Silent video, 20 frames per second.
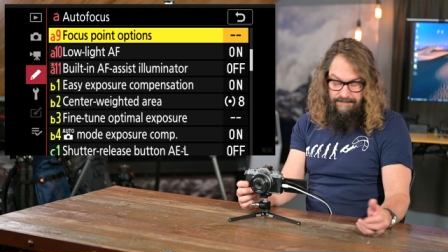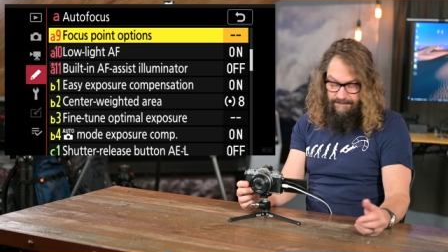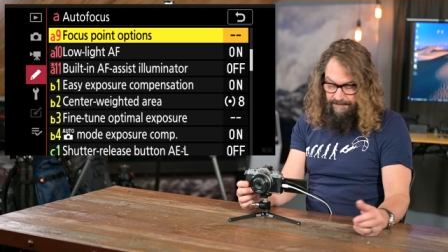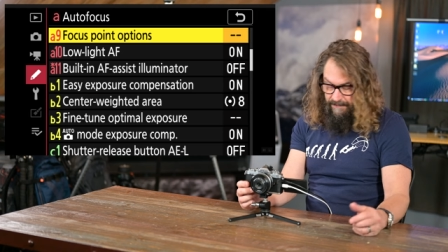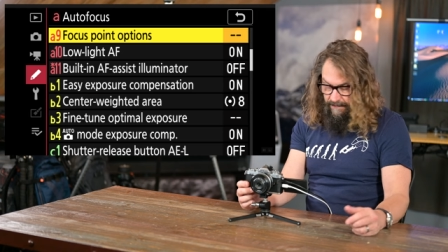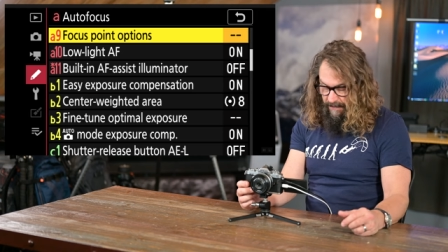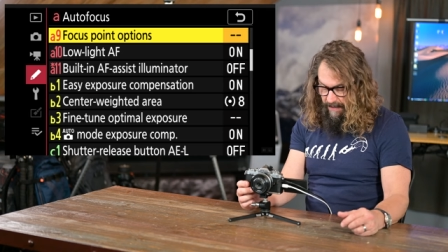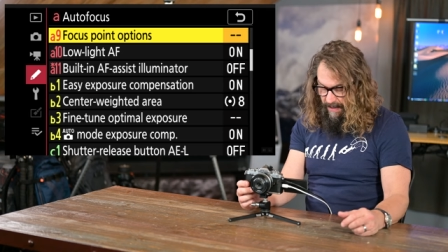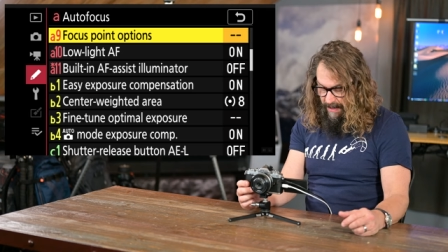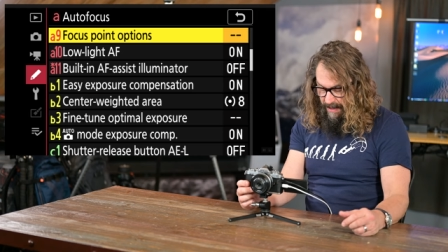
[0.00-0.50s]

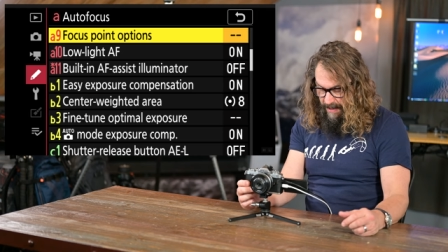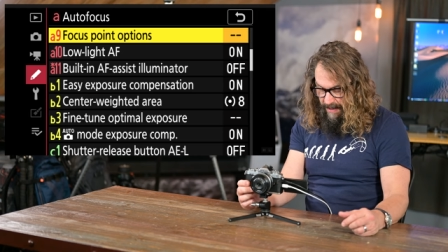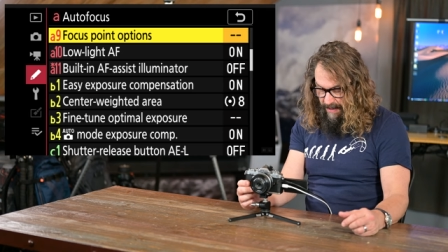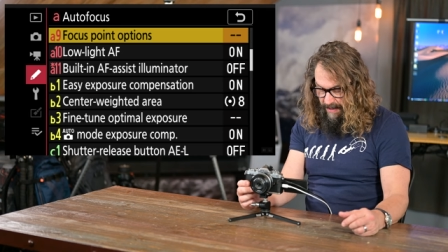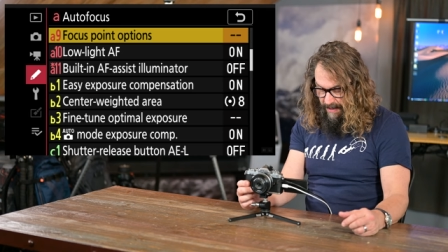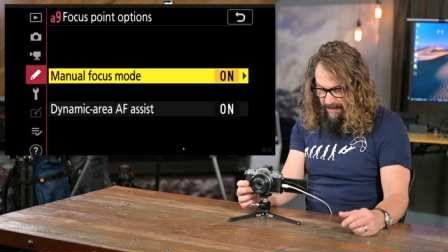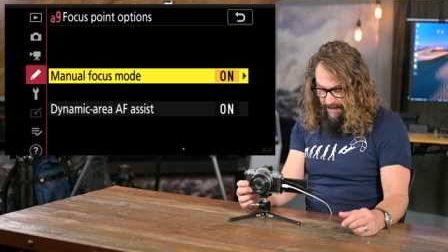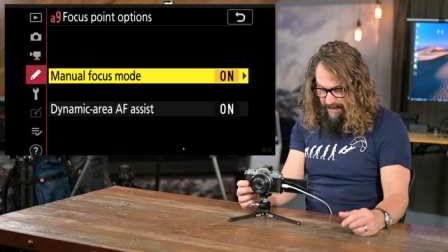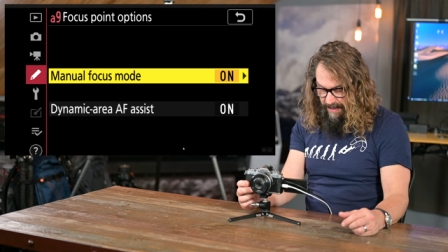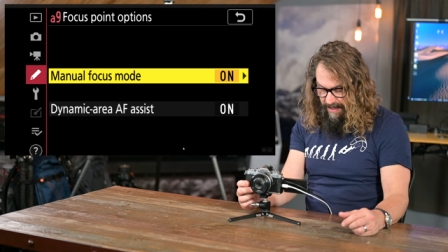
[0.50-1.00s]
for,
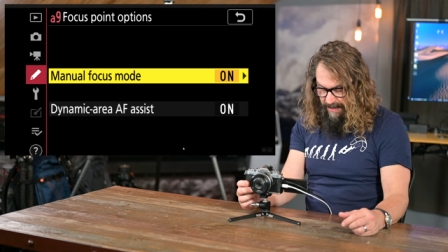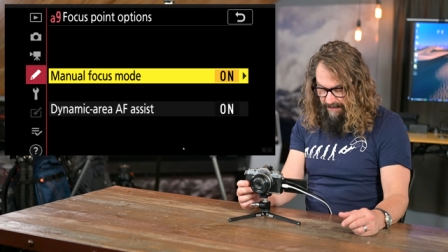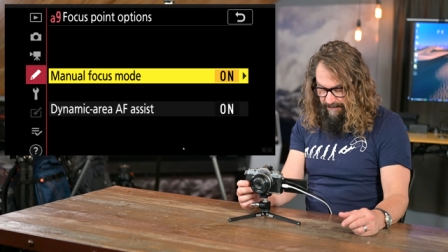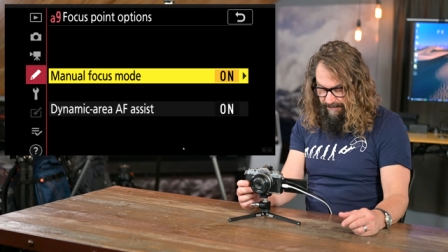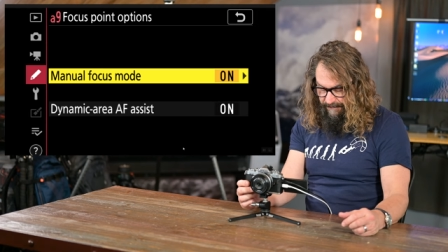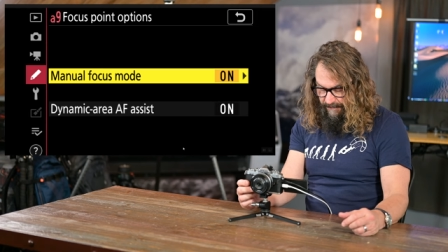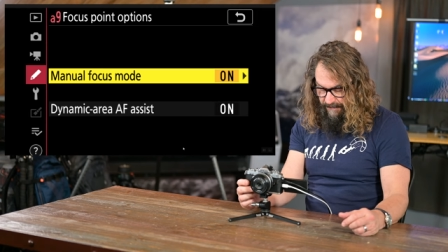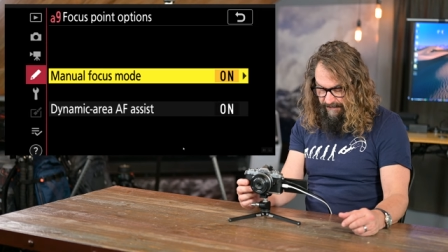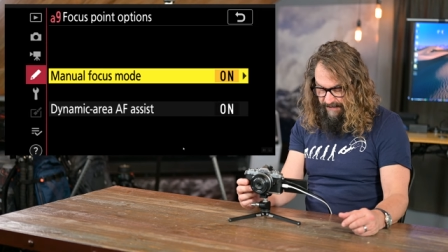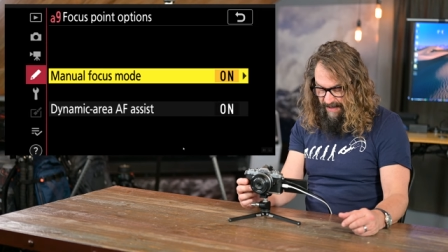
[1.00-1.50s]
uh, and
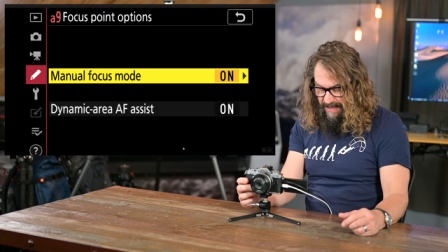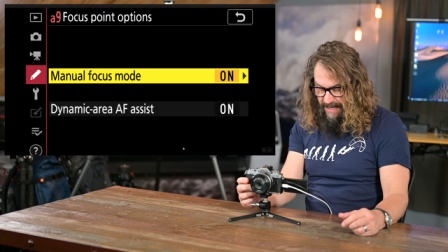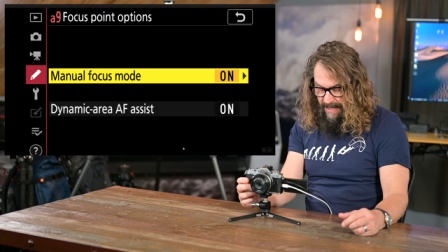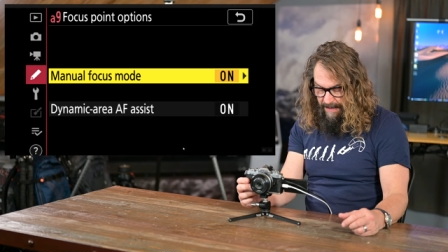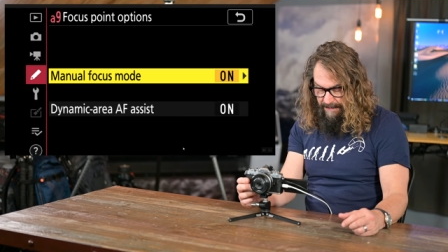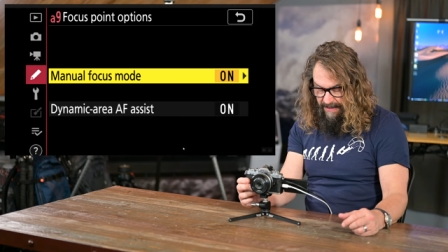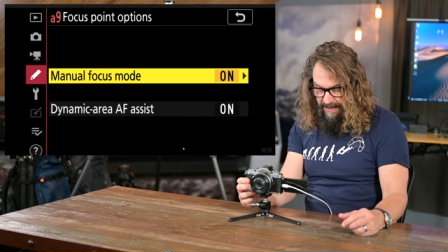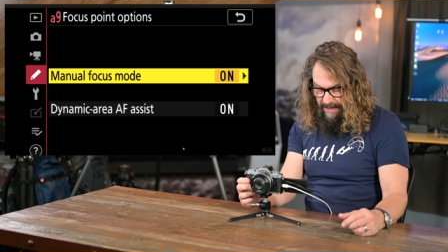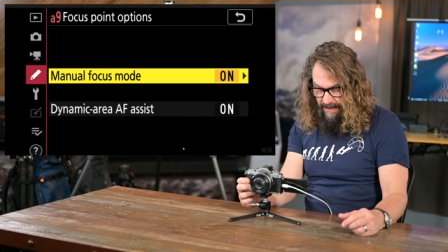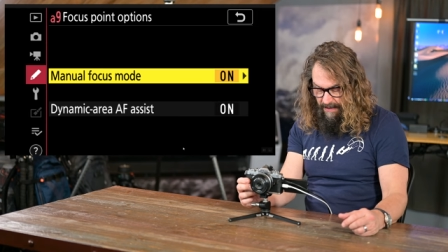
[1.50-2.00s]
for
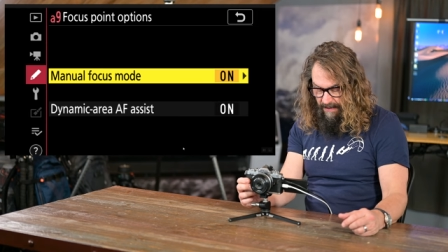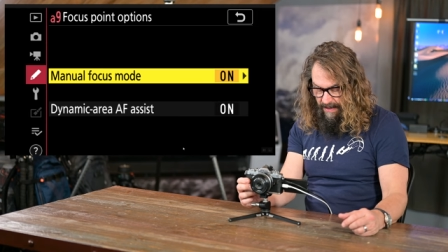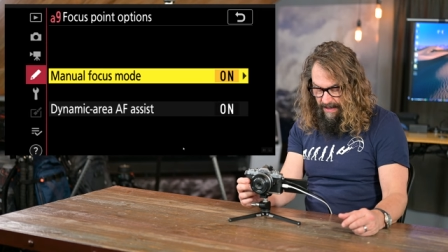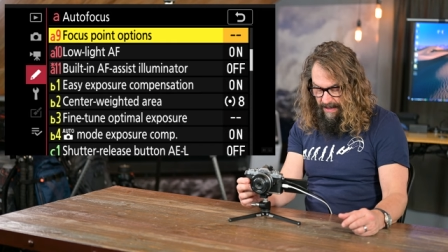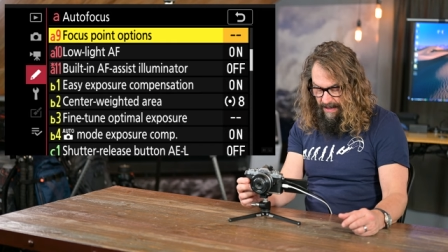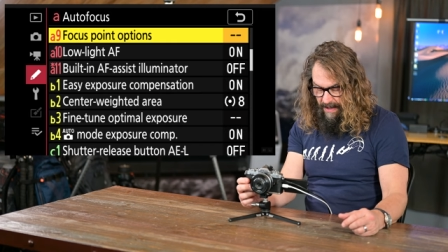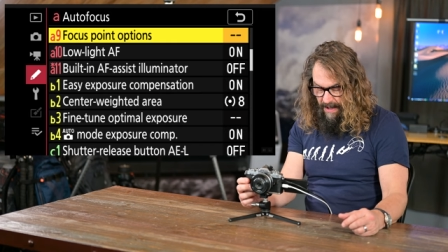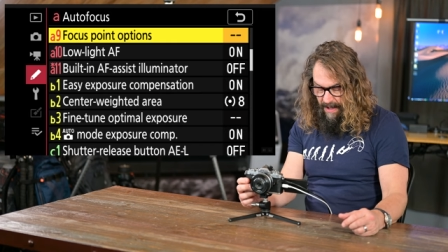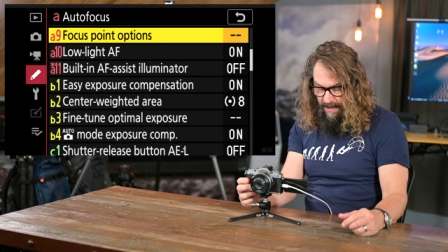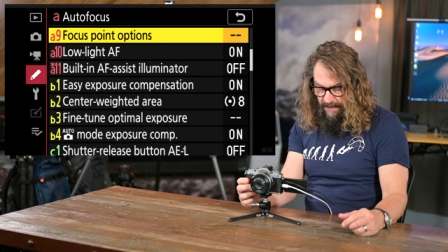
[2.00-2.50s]
dynamic
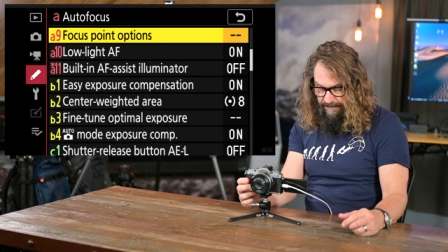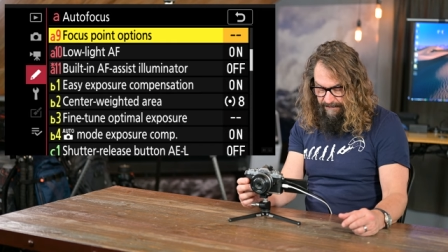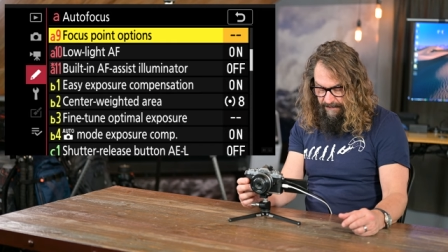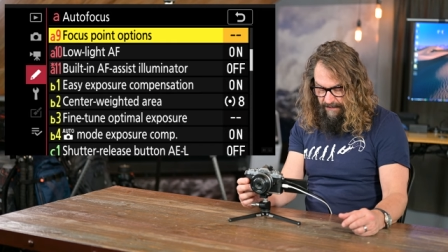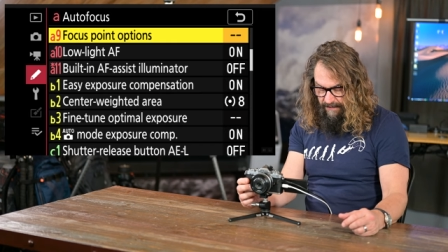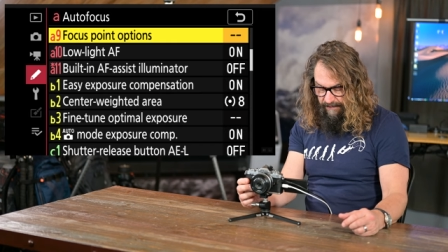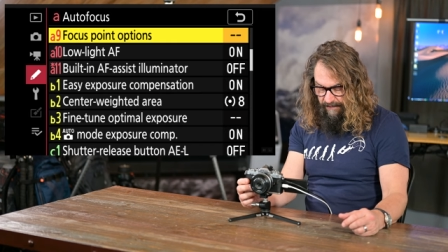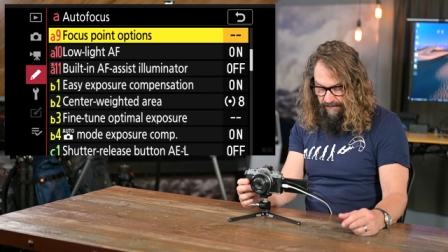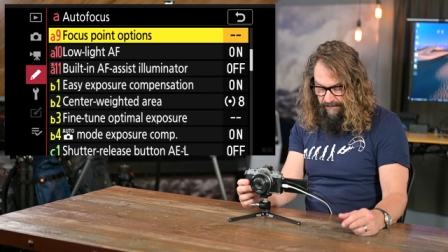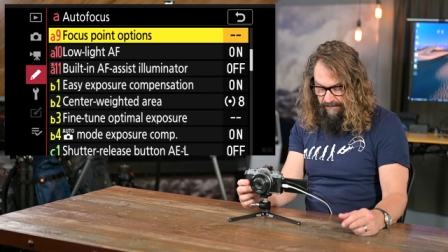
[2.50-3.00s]
area
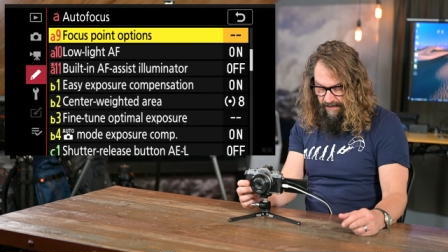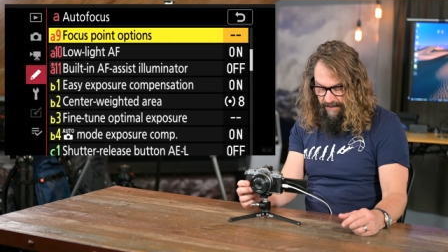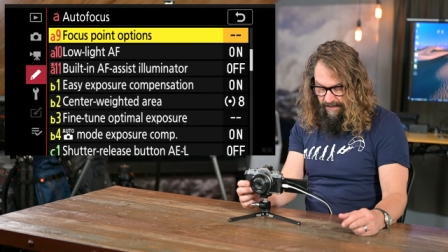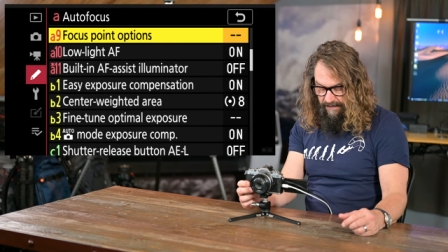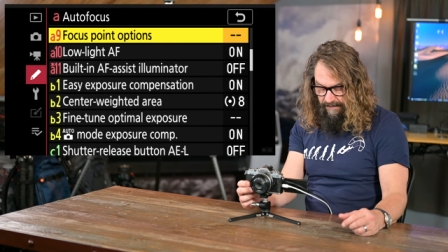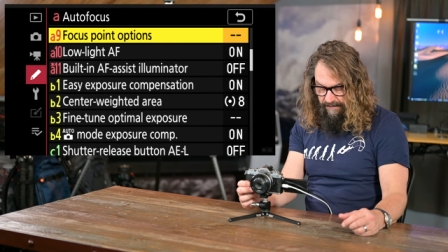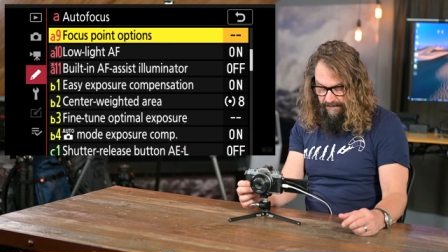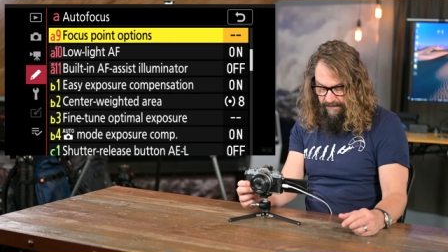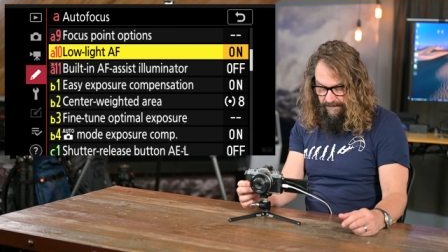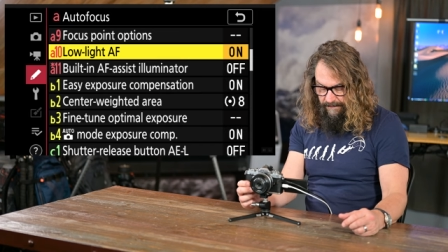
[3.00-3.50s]
autofocus
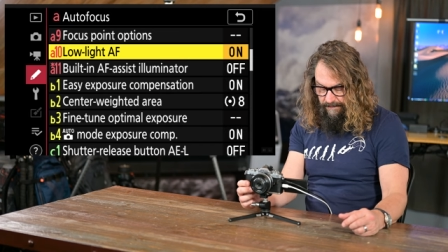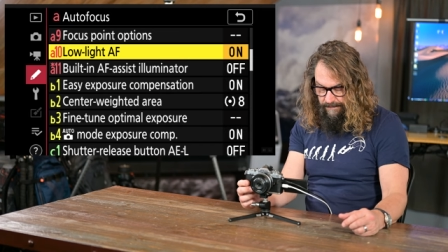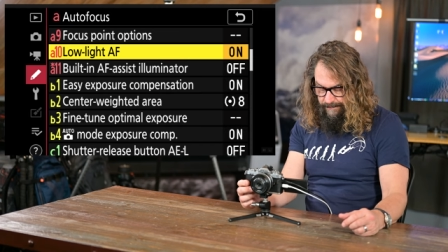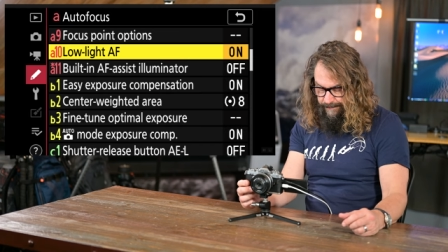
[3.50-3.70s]
assist.